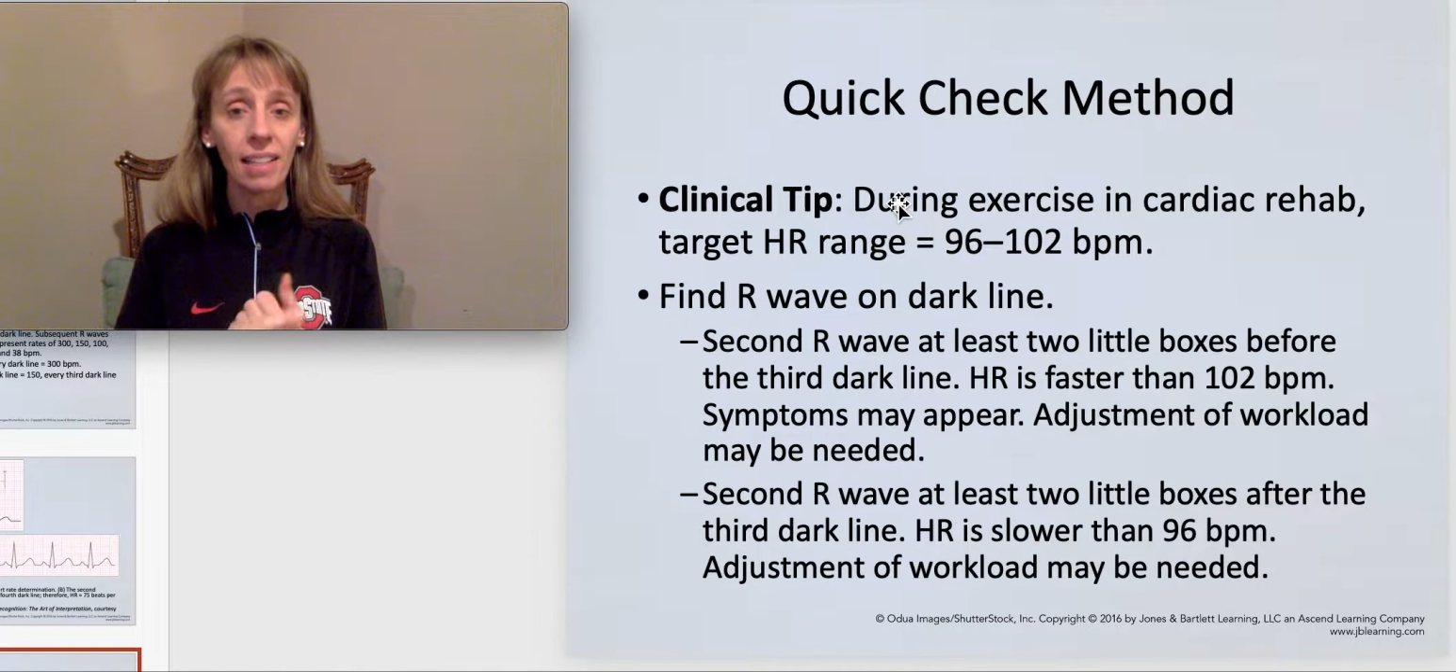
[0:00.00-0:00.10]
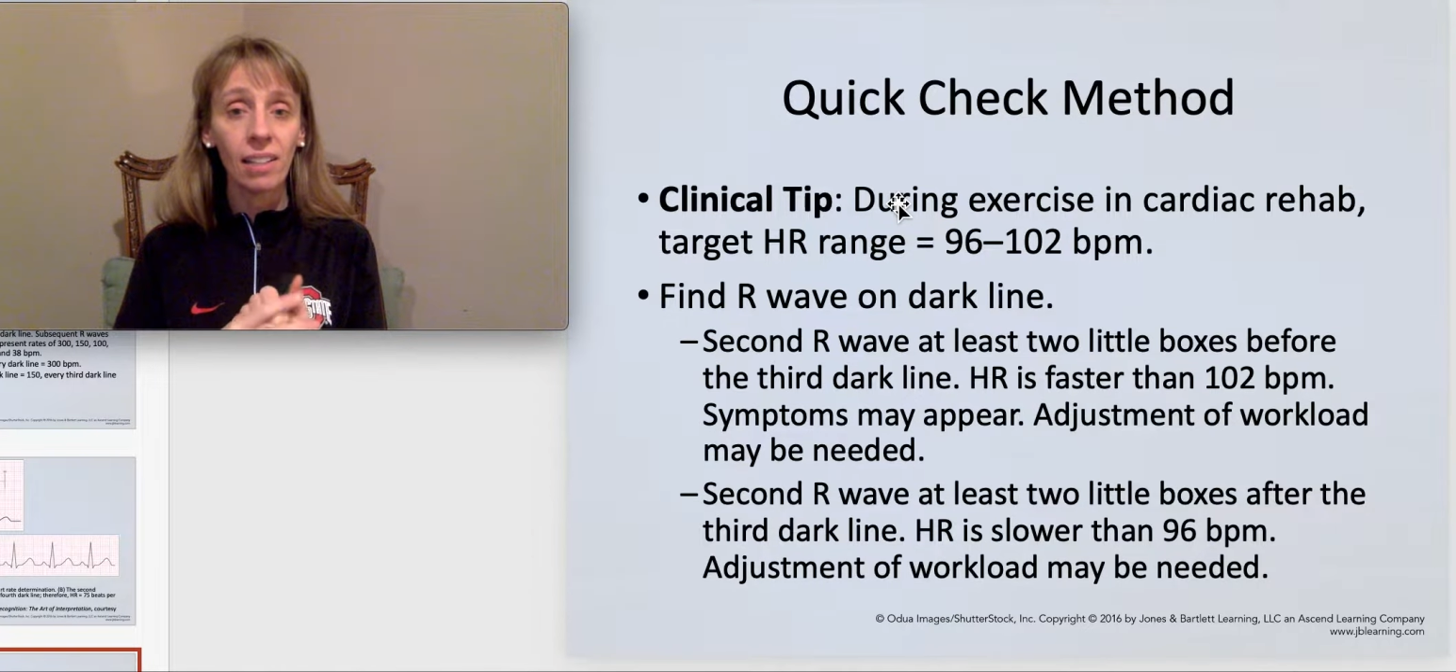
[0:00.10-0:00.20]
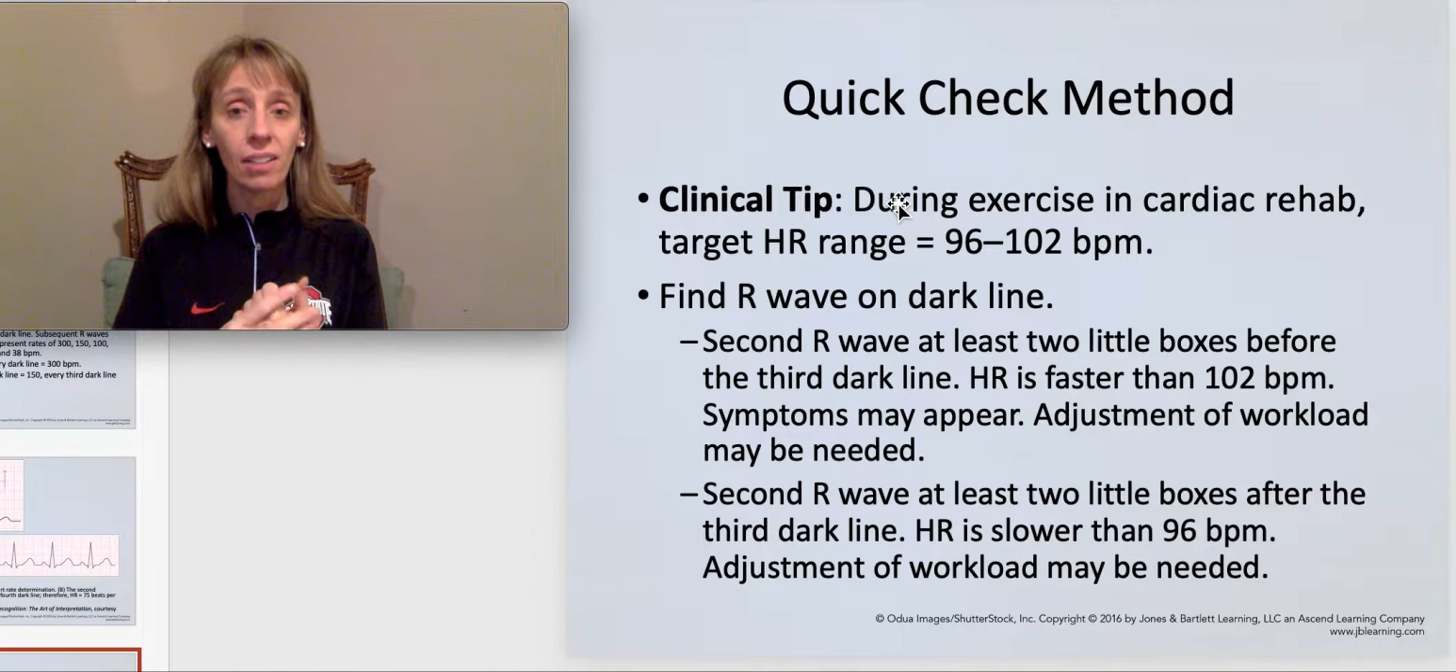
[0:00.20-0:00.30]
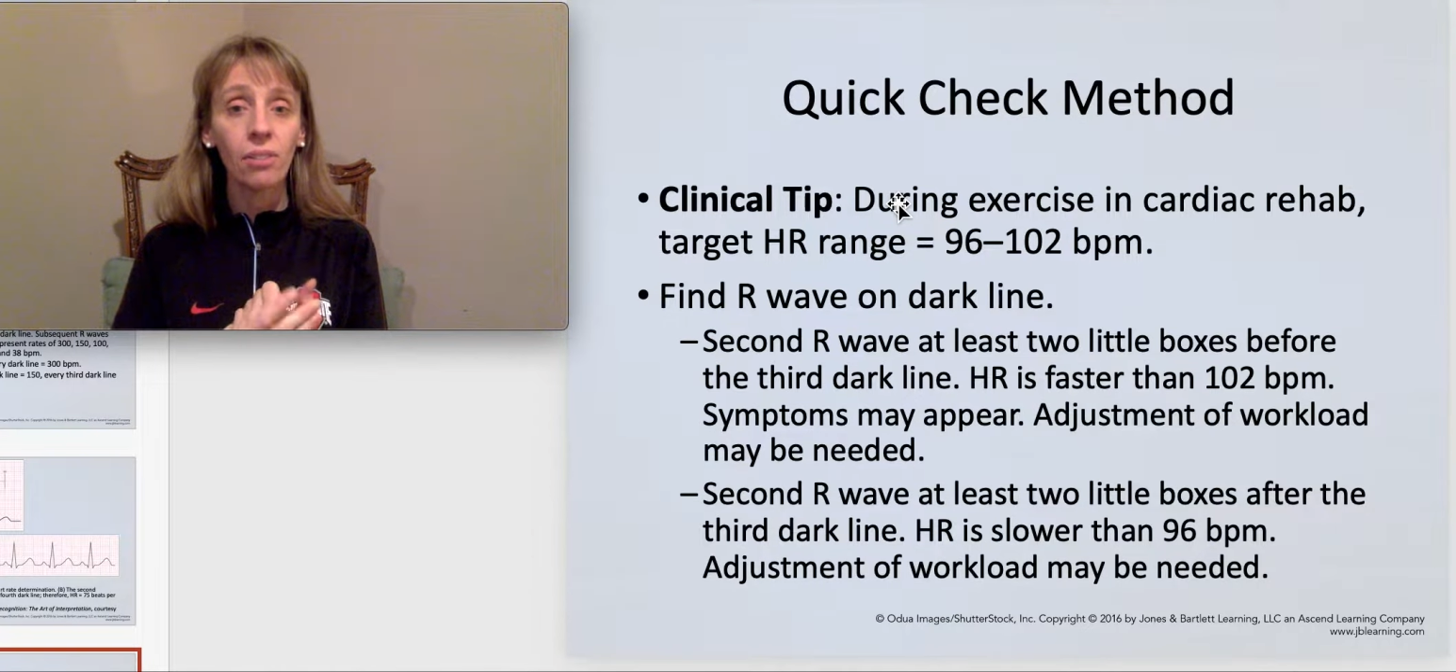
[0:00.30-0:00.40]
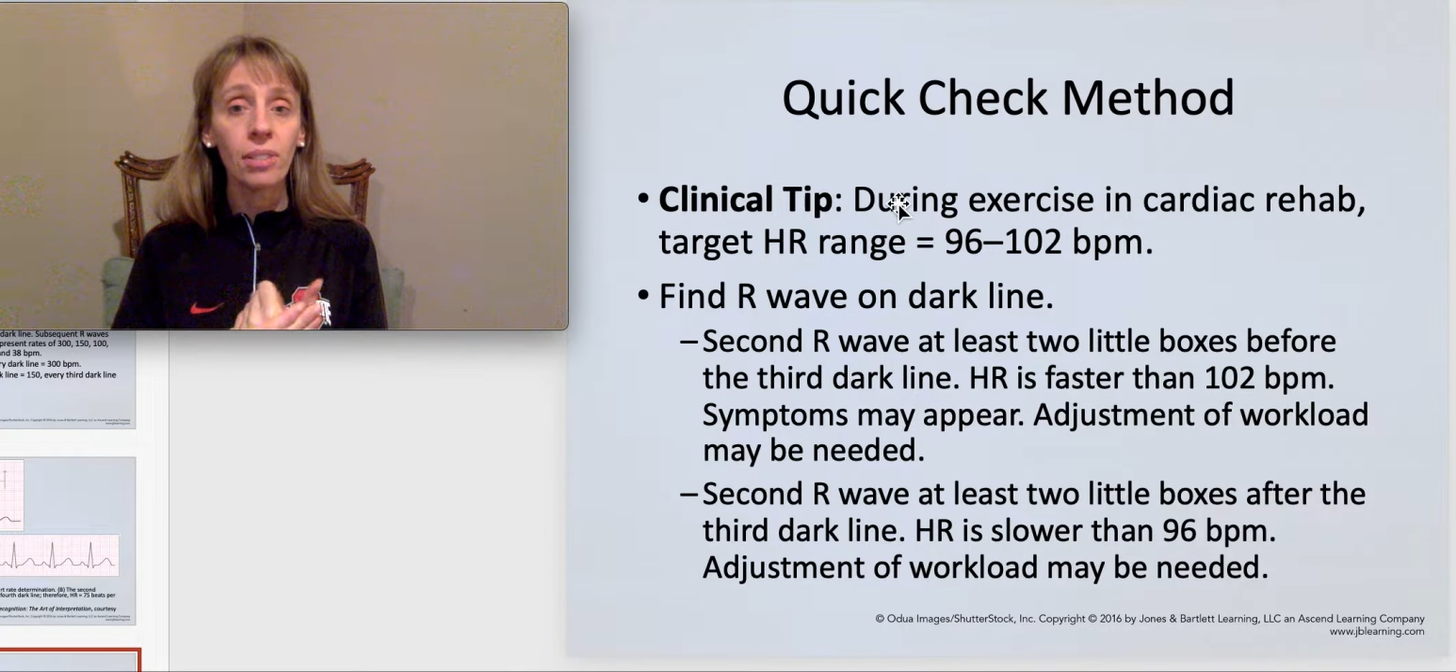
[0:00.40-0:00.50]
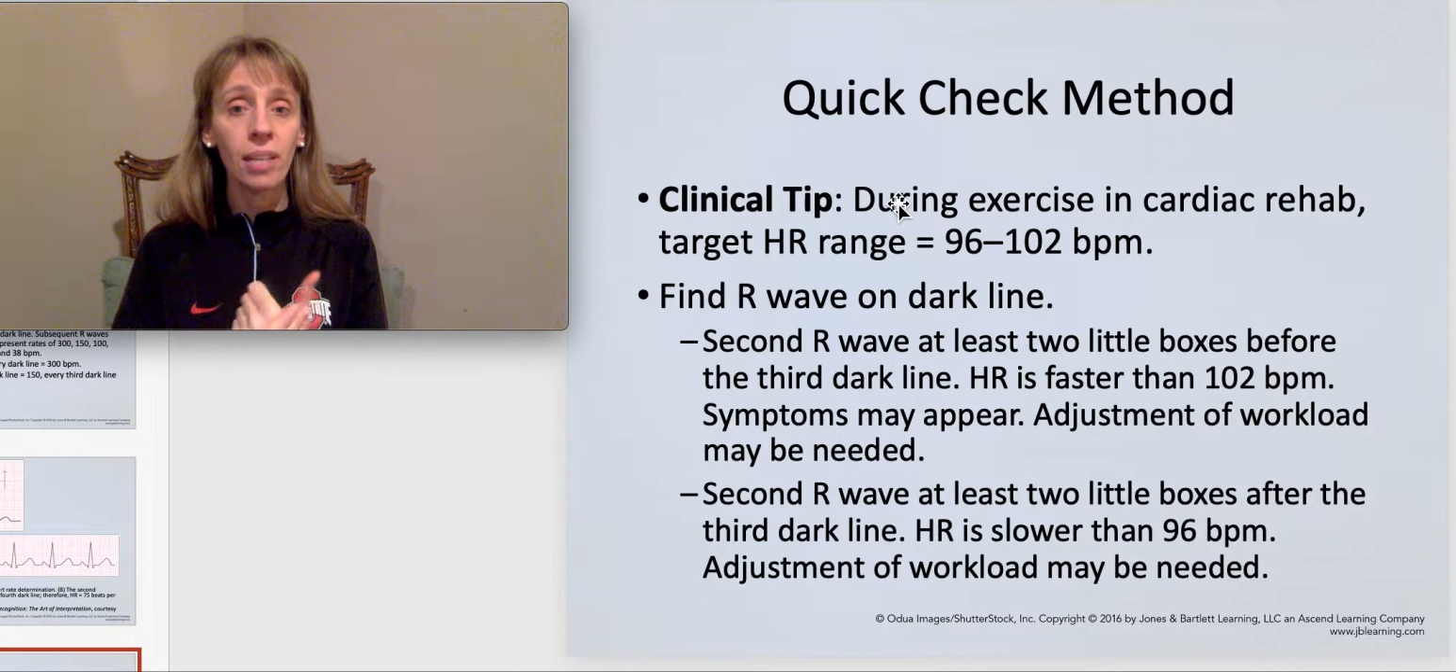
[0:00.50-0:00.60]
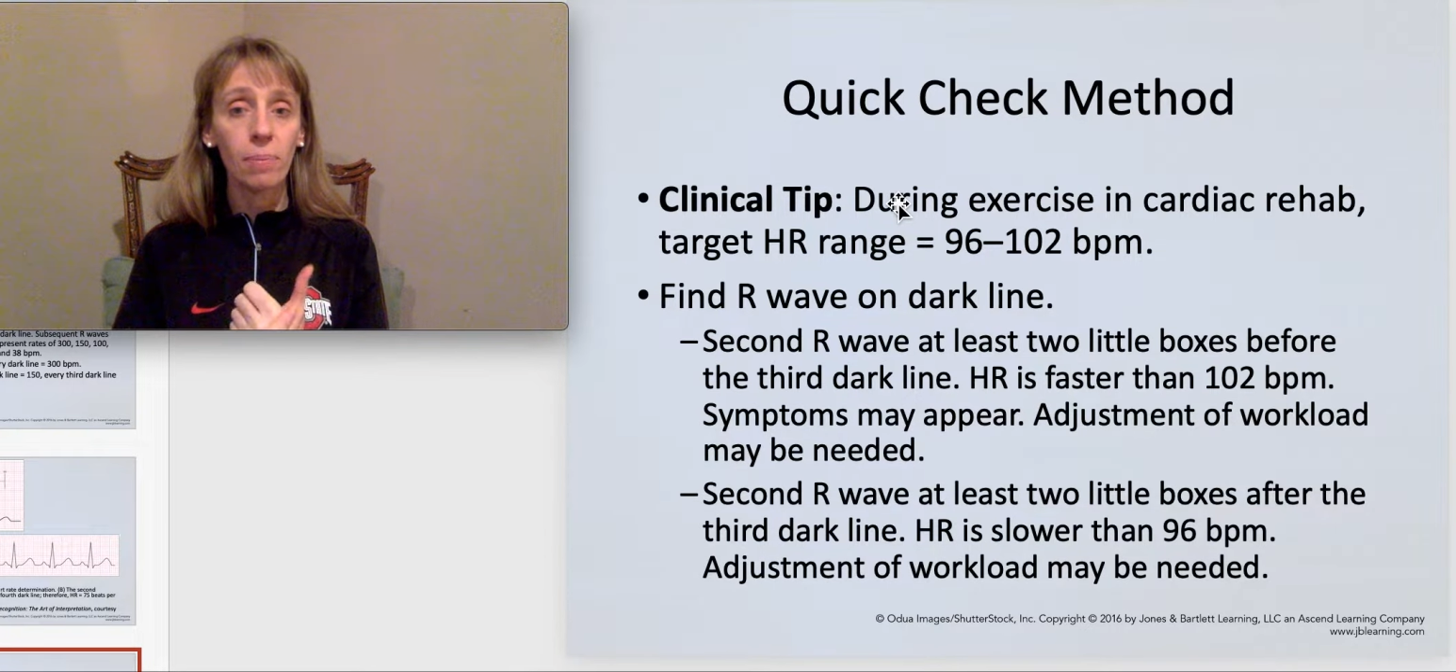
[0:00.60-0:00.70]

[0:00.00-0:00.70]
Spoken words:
clinical tip.